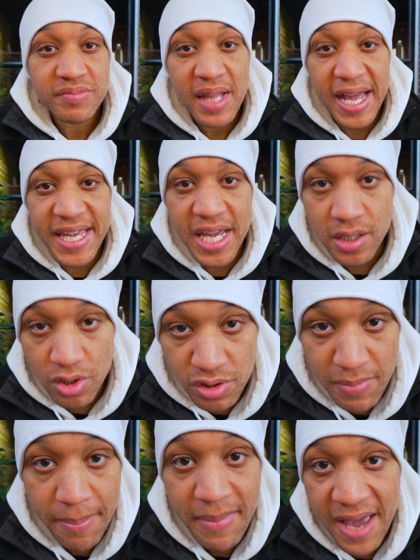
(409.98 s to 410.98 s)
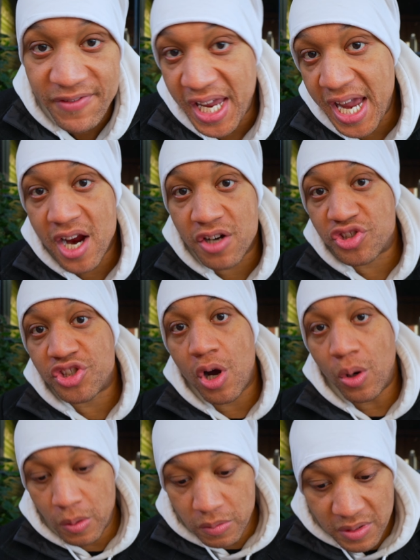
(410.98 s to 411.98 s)
I can't use my Mavic Air,
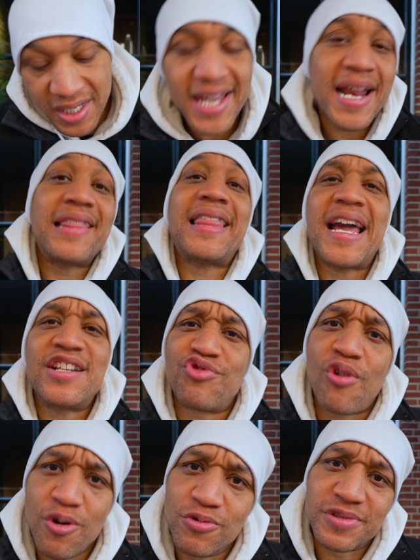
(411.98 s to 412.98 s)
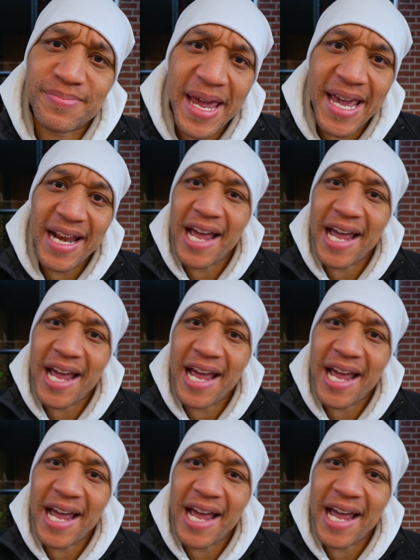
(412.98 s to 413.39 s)
so. And I like drones, man.